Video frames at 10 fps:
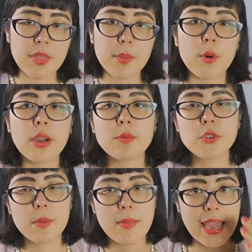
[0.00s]
but the point
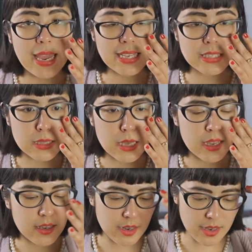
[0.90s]
i'm trying to make is
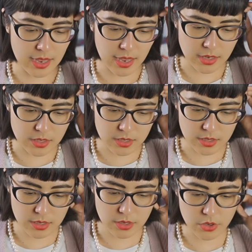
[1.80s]
that it
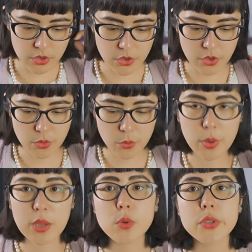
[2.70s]

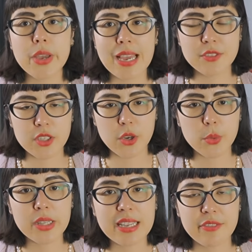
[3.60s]
we also have to
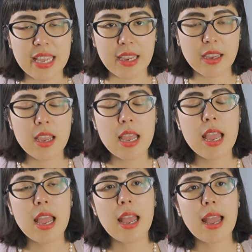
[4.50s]
go on living
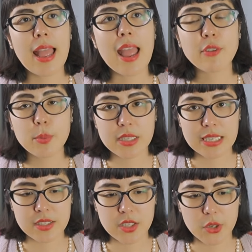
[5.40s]

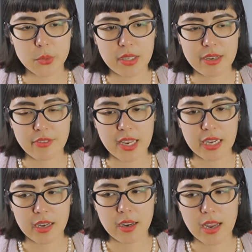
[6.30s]
everybody has to go on
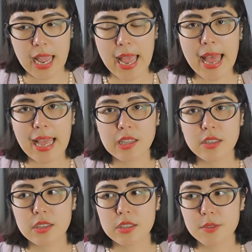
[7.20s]
living
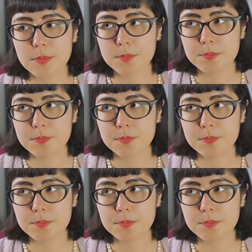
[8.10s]
and